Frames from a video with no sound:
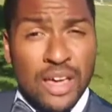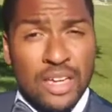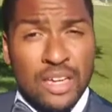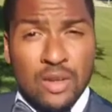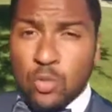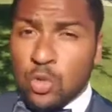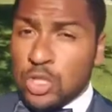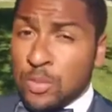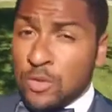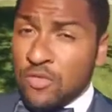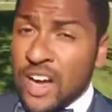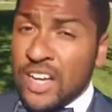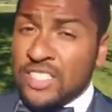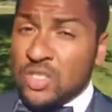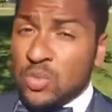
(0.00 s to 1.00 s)
light, which
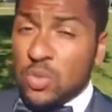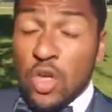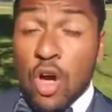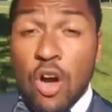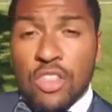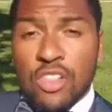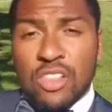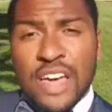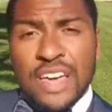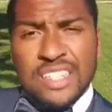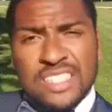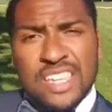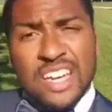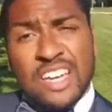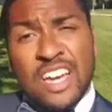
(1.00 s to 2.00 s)
provides us with all the
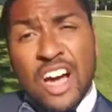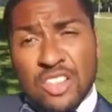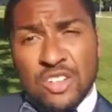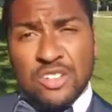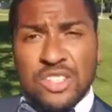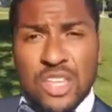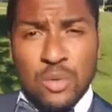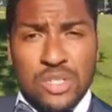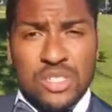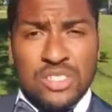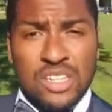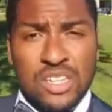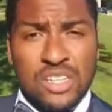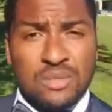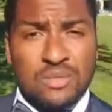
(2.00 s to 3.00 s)
lights and colors that we
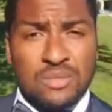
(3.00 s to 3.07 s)
see.